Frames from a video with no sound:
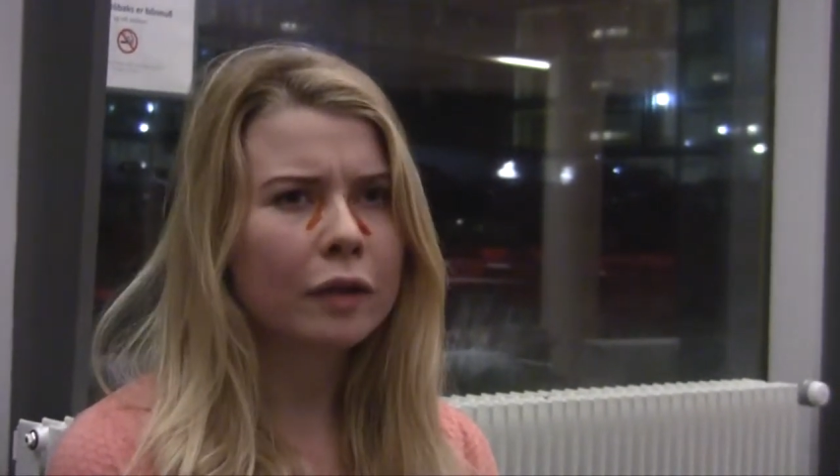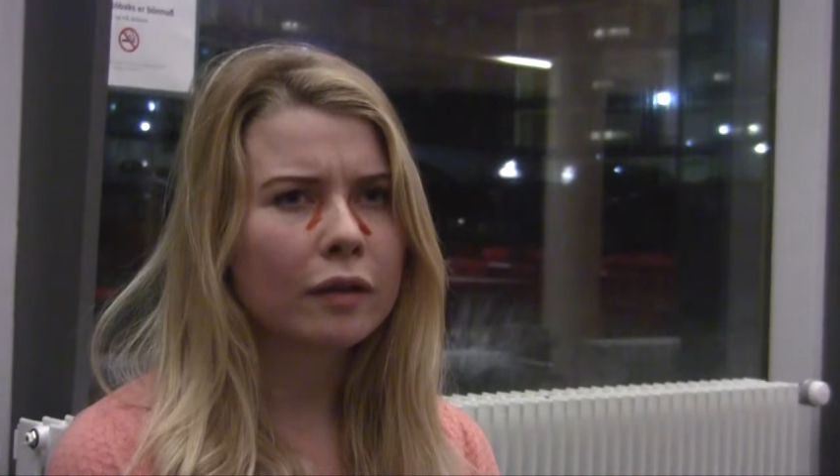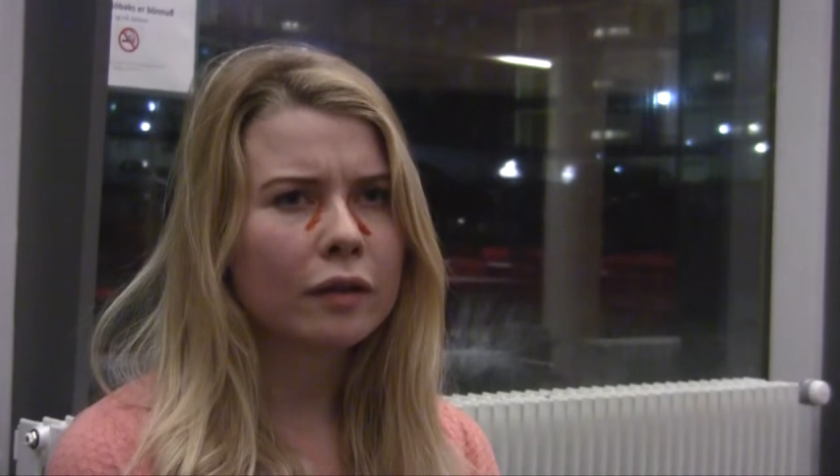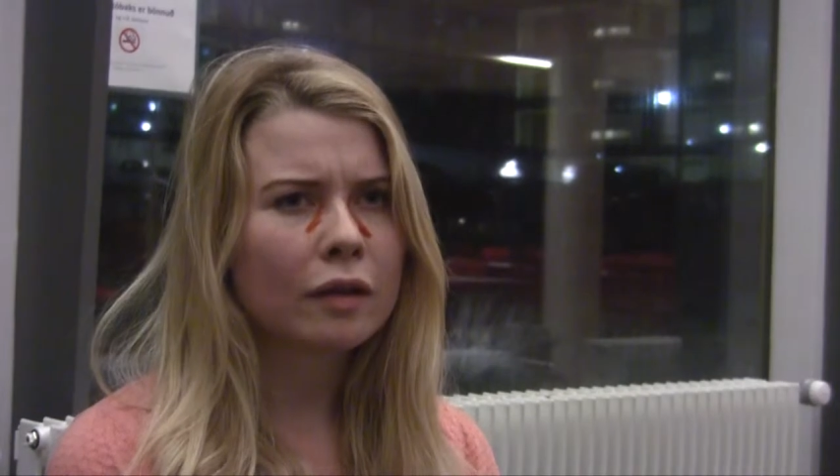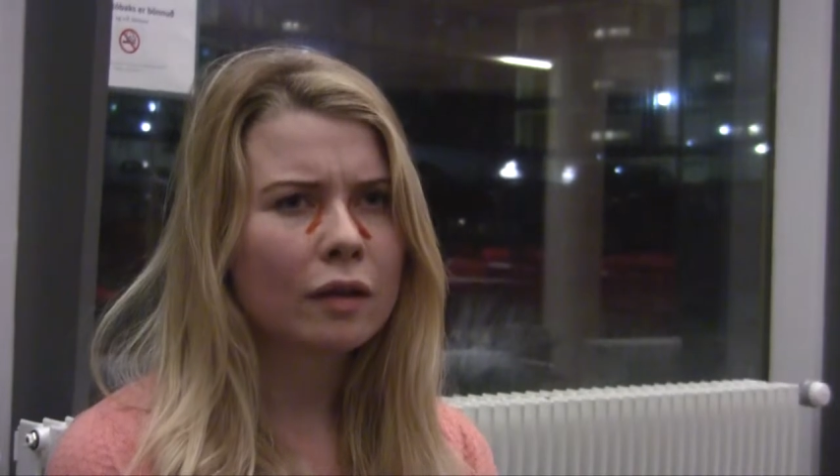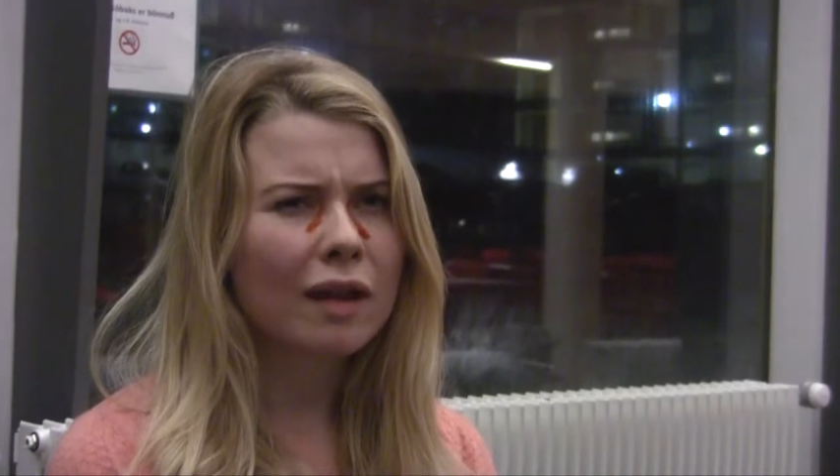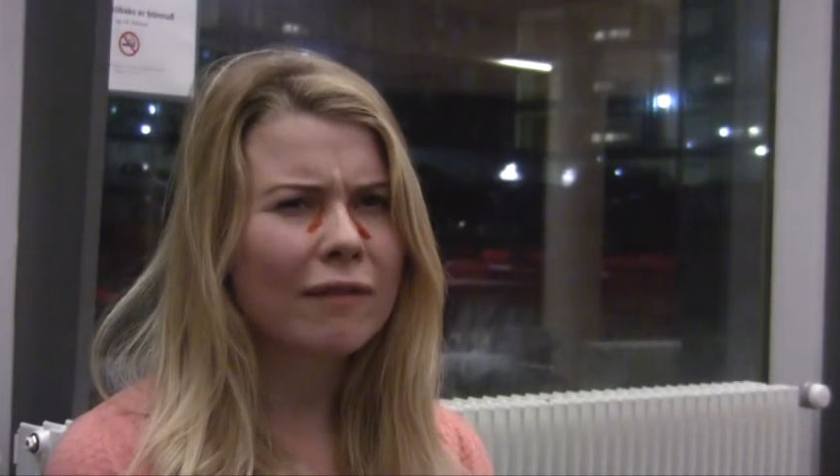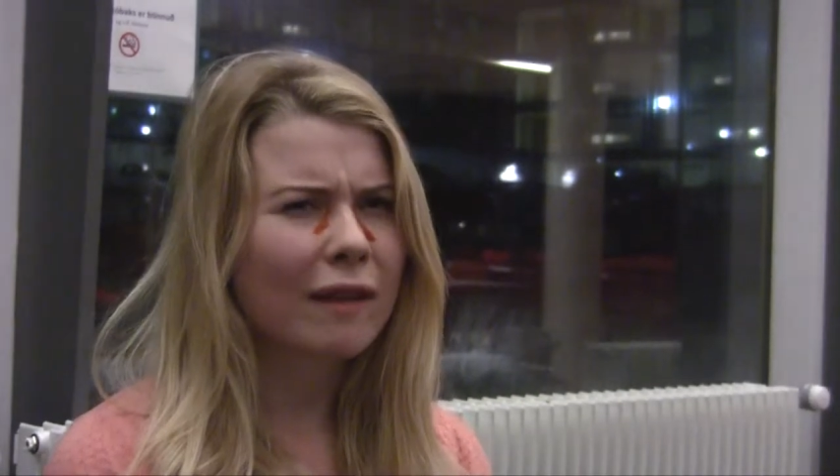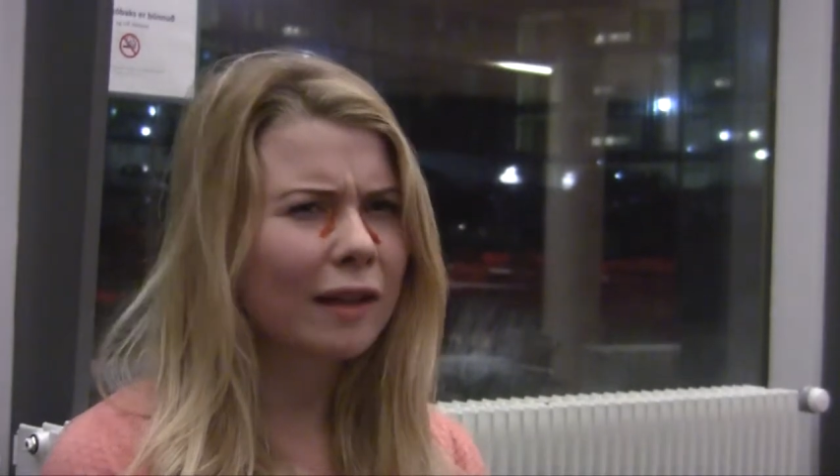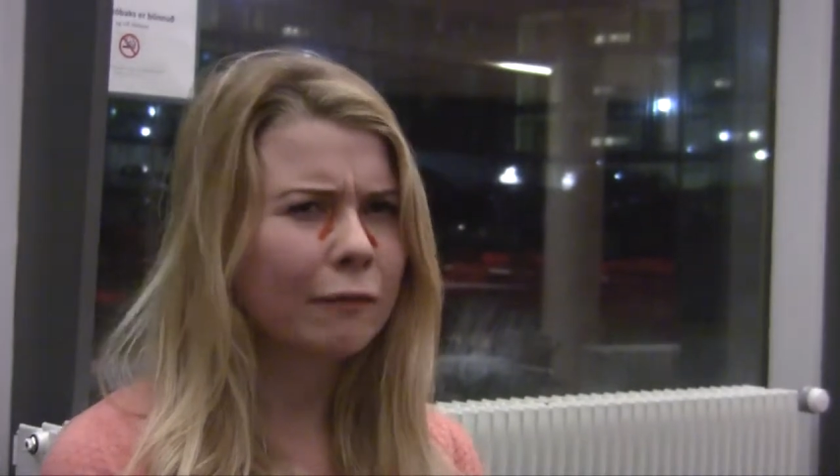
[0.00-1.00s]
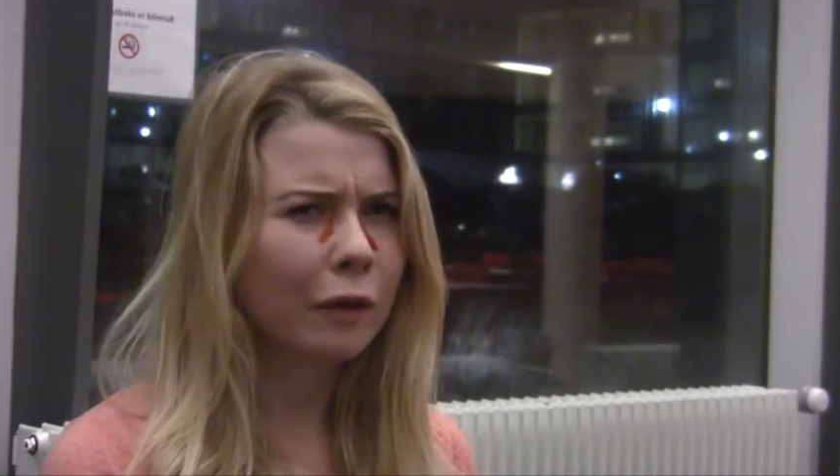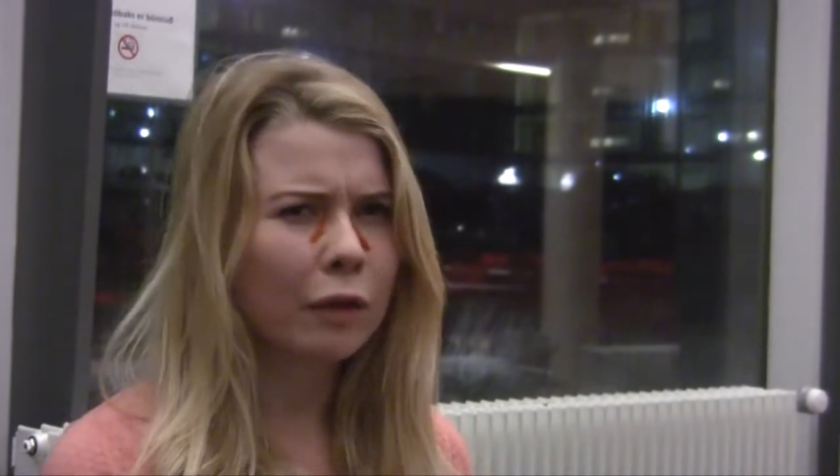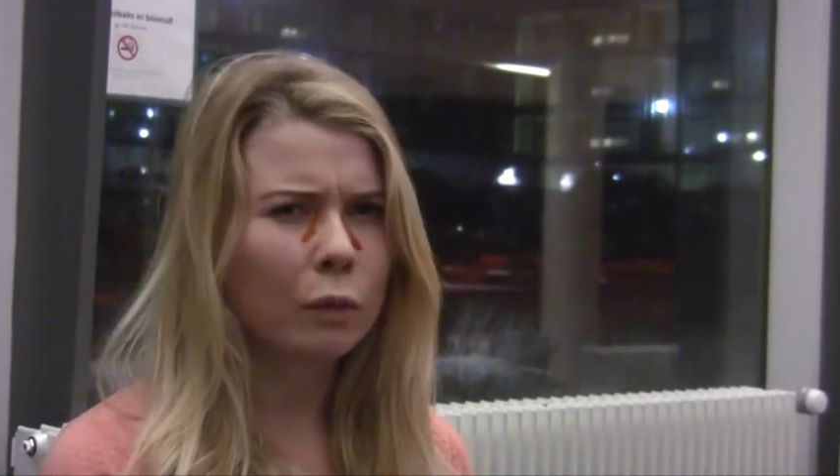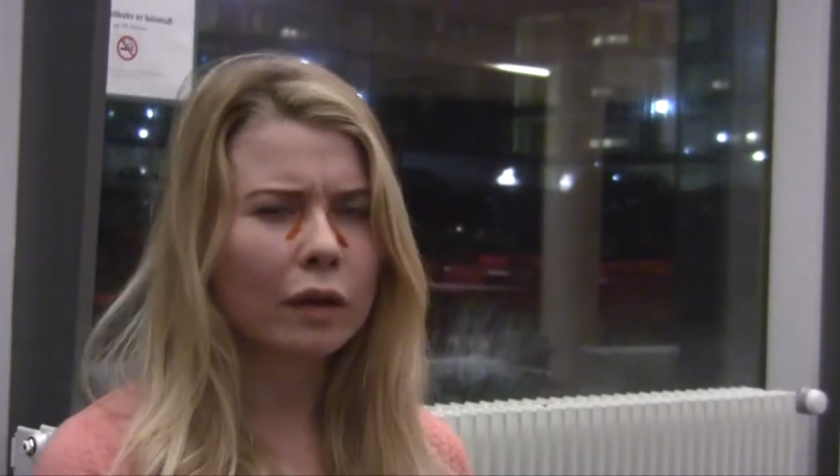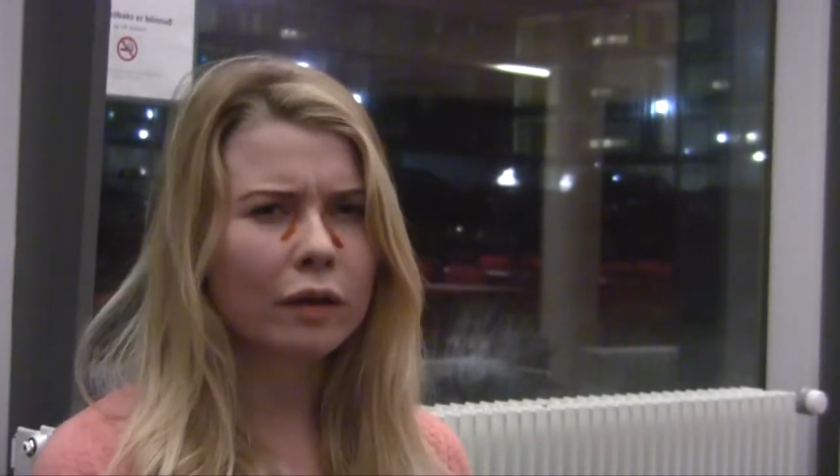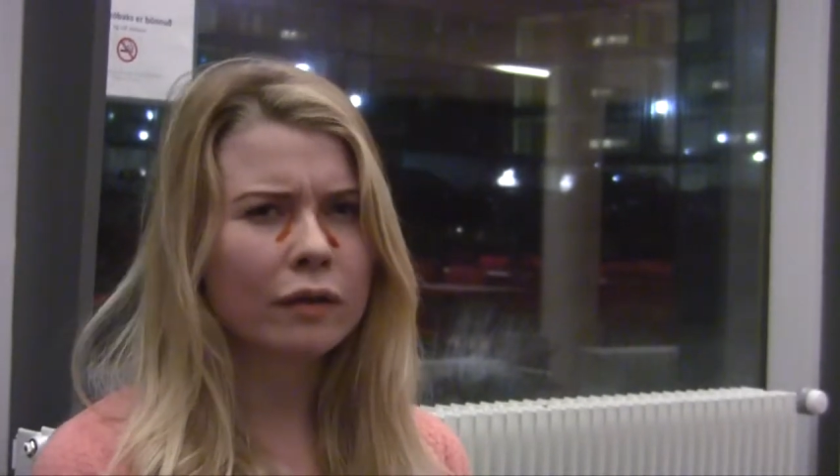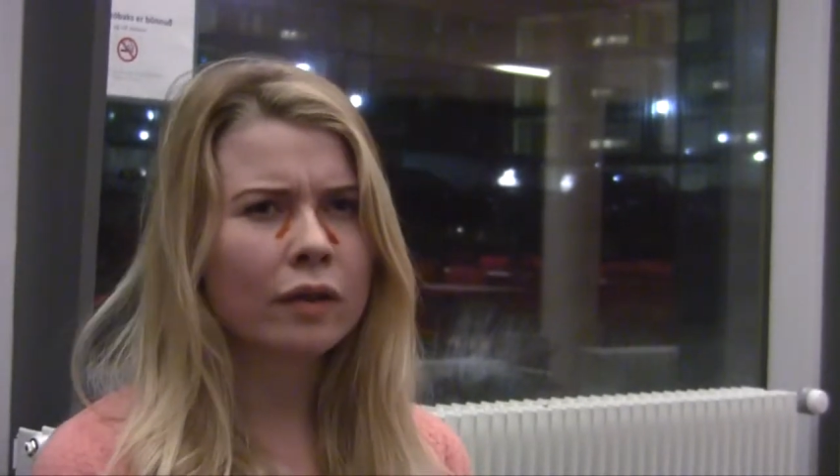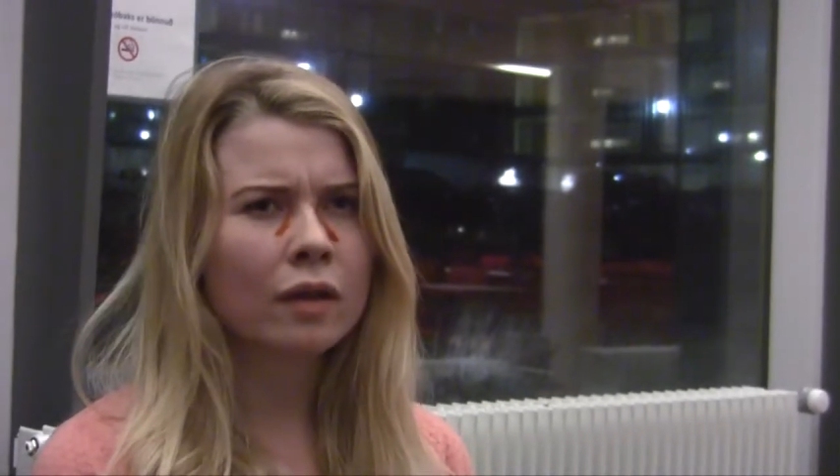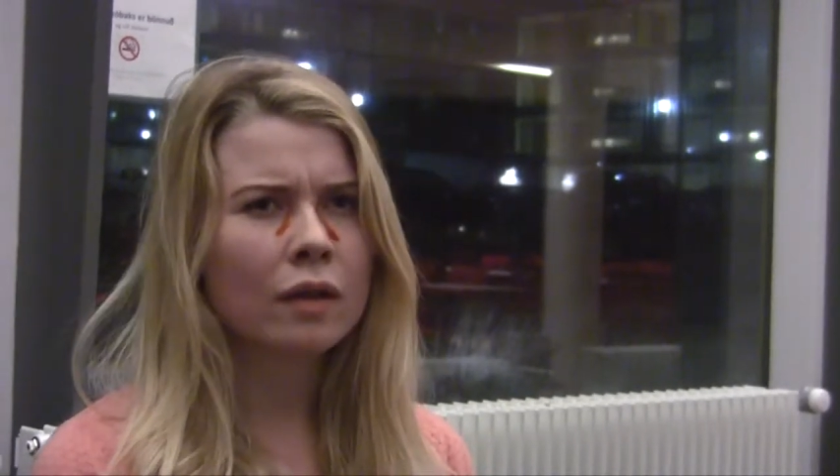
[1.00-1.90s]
it, I felt very weird,